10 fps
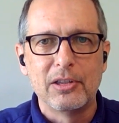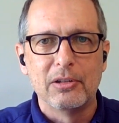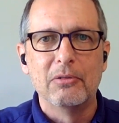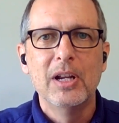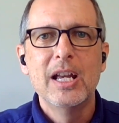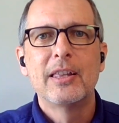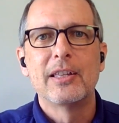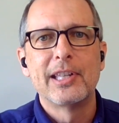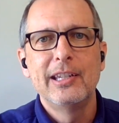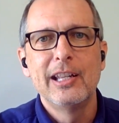to the
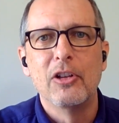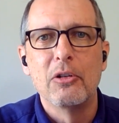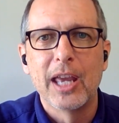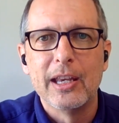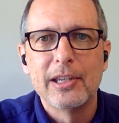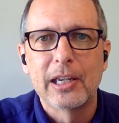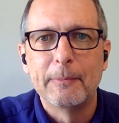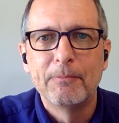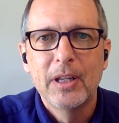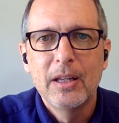sending location.